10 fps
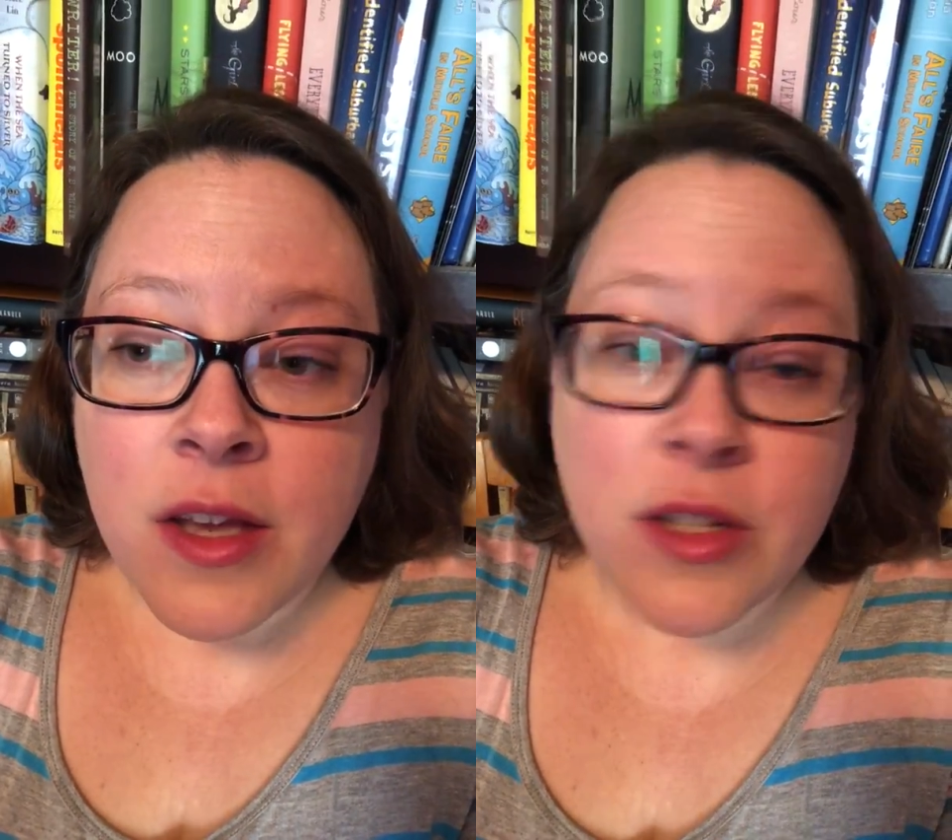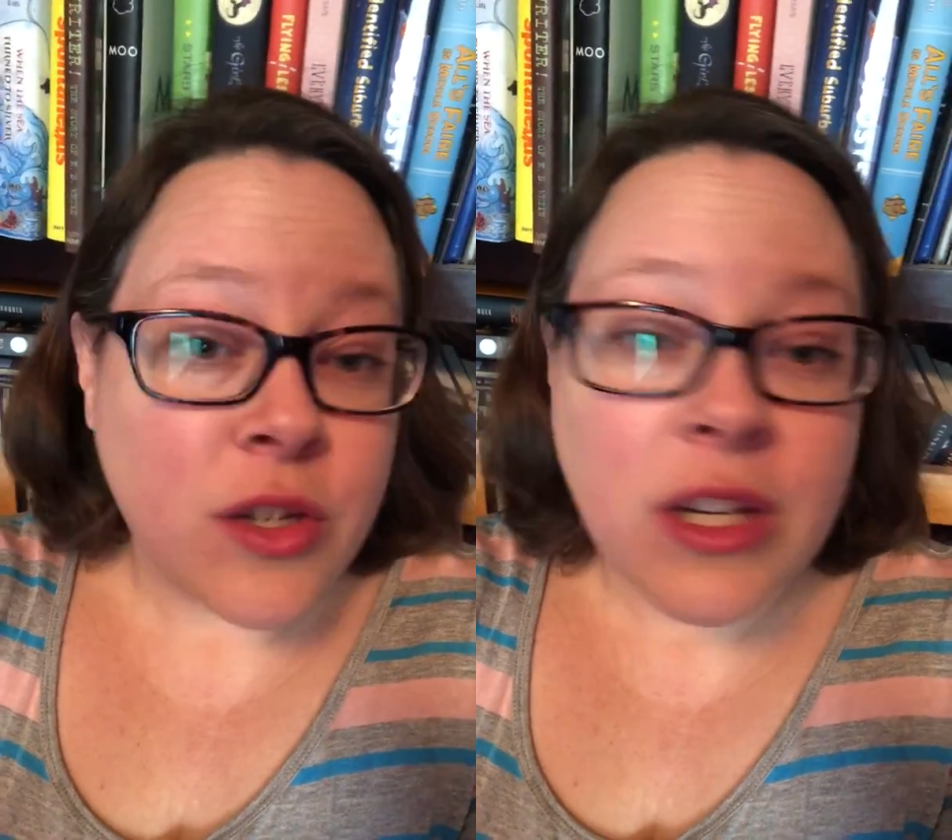
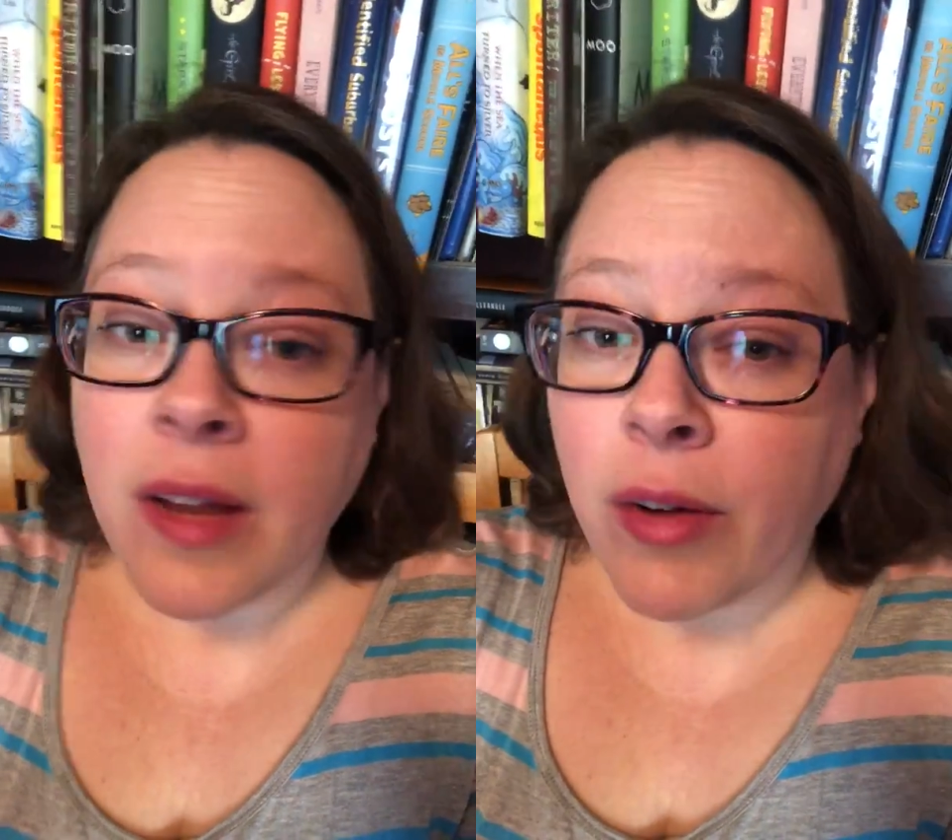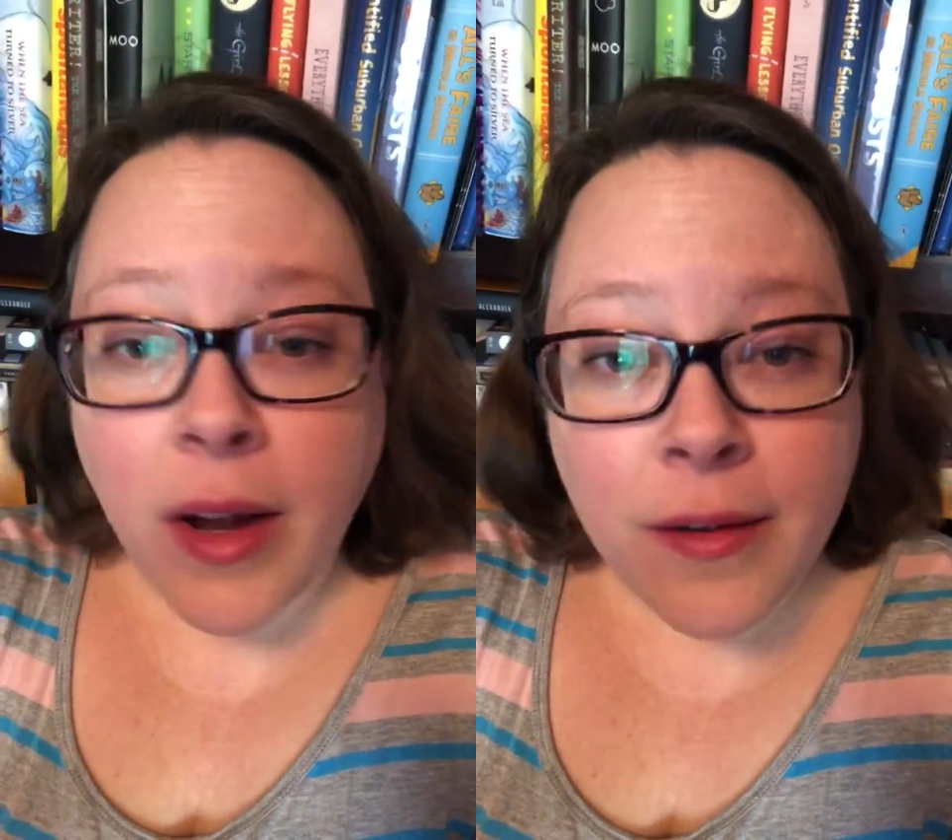so she
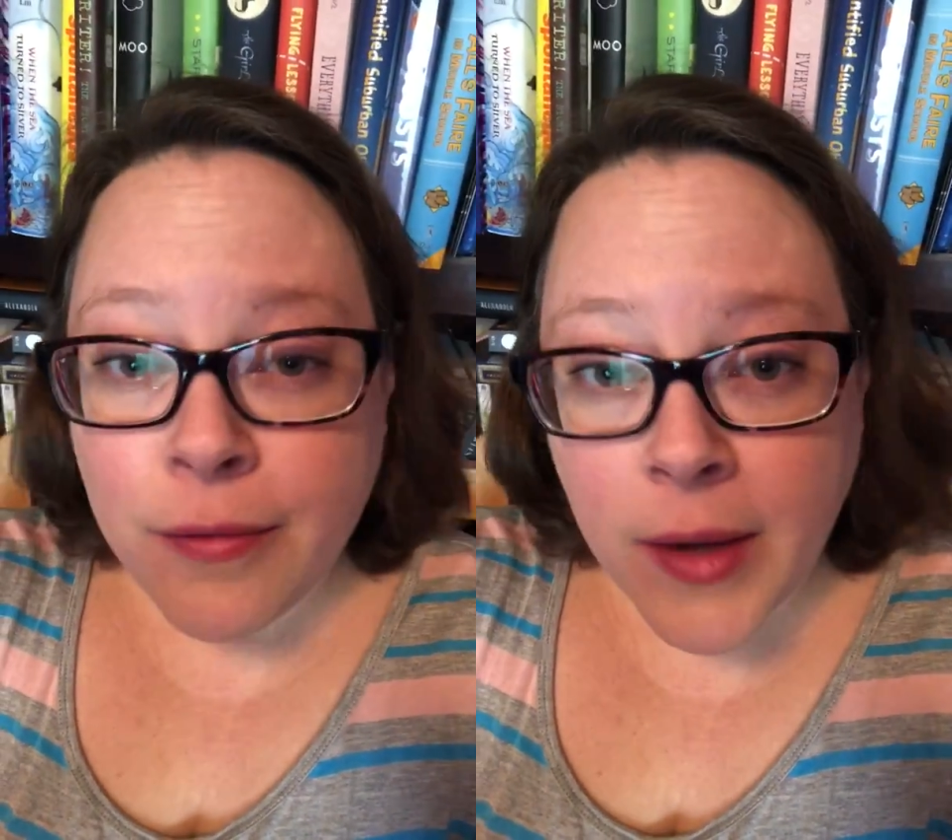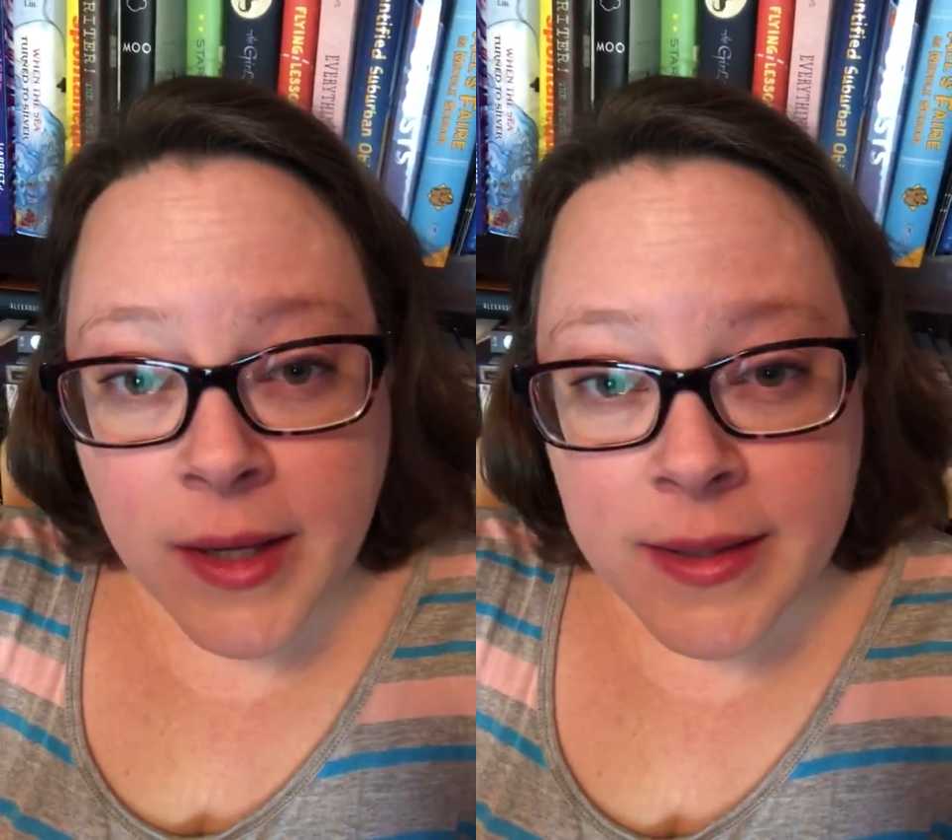never got it
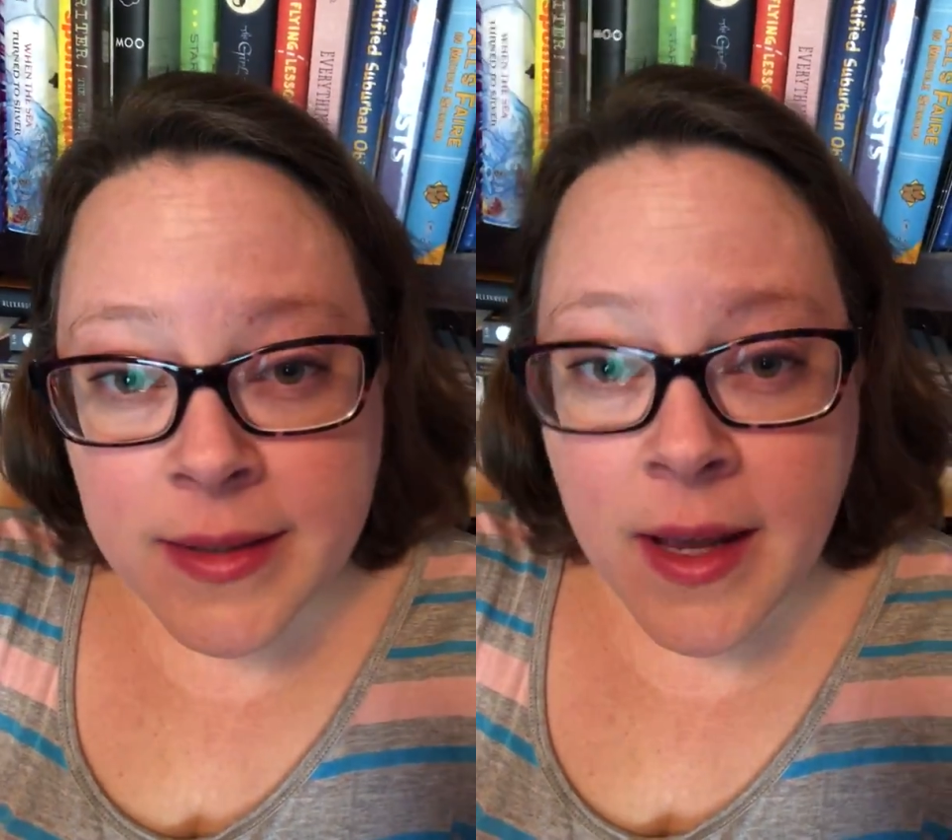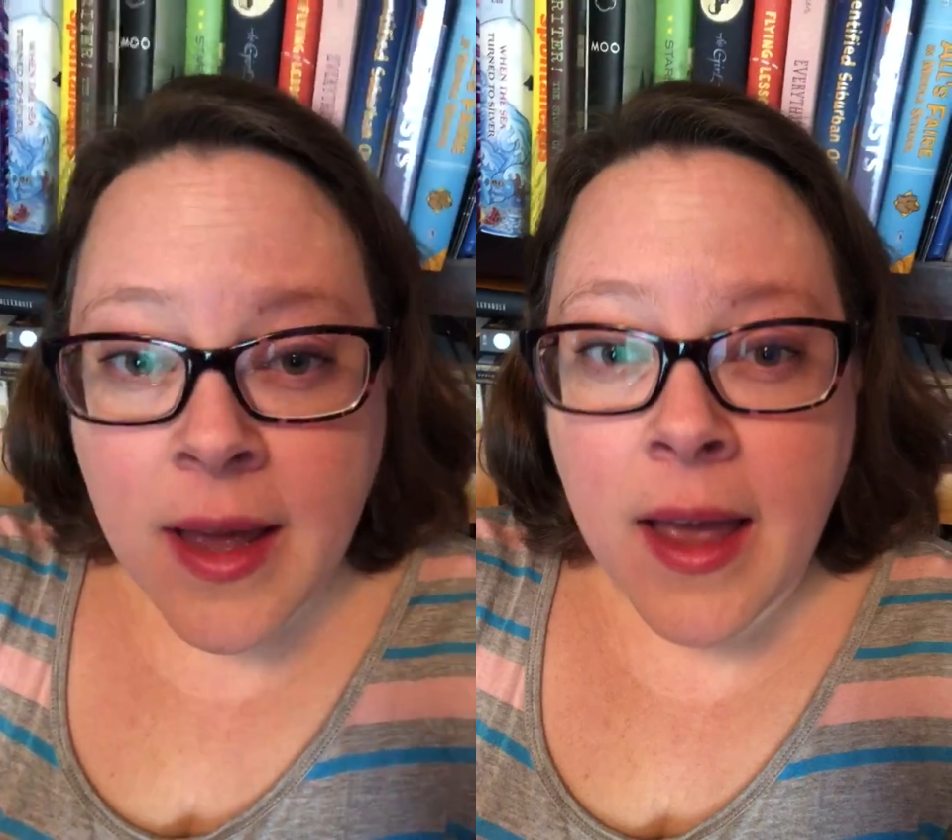fixed,